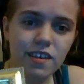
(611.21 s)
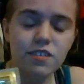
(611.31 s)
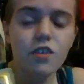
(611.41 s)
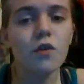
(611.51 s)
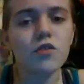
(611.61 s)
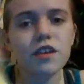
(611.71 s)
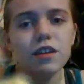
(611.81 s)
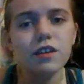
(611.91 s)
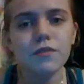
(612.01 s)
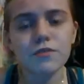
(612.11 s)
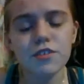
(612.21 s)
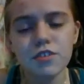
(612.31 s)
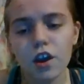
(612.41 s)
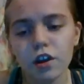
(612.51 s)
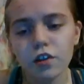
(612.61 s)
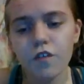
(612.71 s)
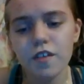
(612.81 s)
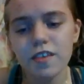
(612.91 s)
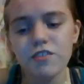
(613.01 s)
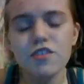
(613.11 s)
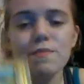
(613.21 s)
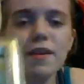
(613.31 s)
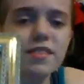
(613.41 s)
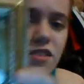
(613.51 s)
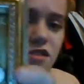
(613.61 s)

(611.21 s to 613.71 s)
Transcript: So she has a lot of artist friends, and she made this.